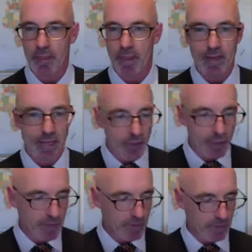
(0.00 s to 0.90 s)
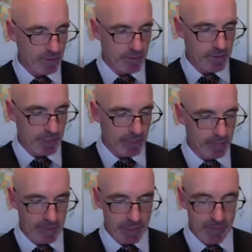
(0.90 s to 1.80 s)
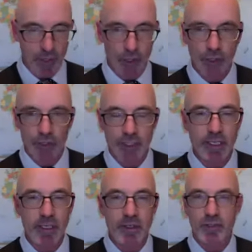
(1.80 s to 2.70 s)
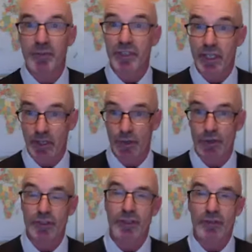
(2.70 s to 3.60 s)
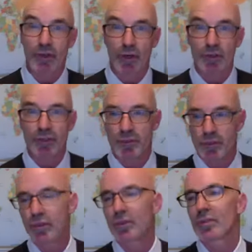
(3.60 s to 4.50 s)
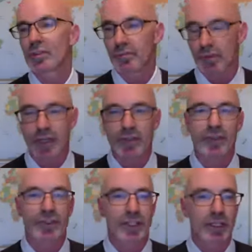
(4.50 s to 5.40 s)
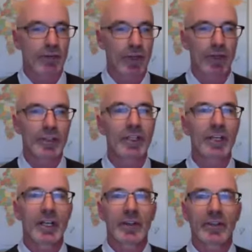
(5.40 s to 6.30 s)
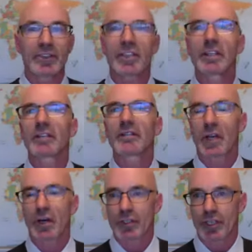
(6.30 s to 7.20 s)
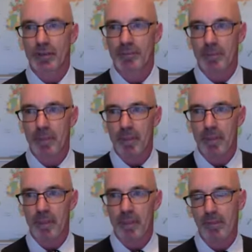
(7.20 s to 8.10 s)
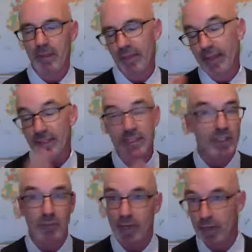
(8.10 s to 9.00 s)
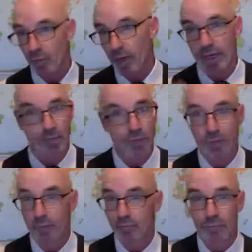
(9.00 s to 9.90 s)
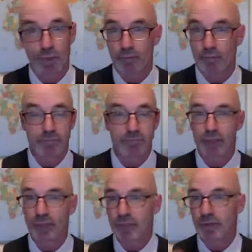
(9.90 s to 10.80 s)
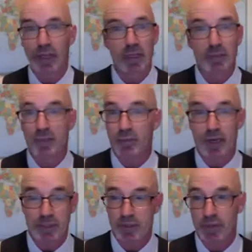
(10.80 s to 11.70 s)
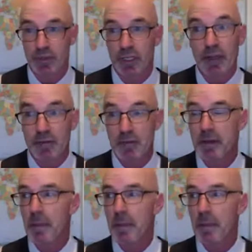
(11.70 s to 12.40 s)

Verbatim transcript: and now they've they've they've learned some skills, they've learned some tools, some processes, they've learned the skill of coaching, and that skill, by the way, will will will develop for the rest of your life.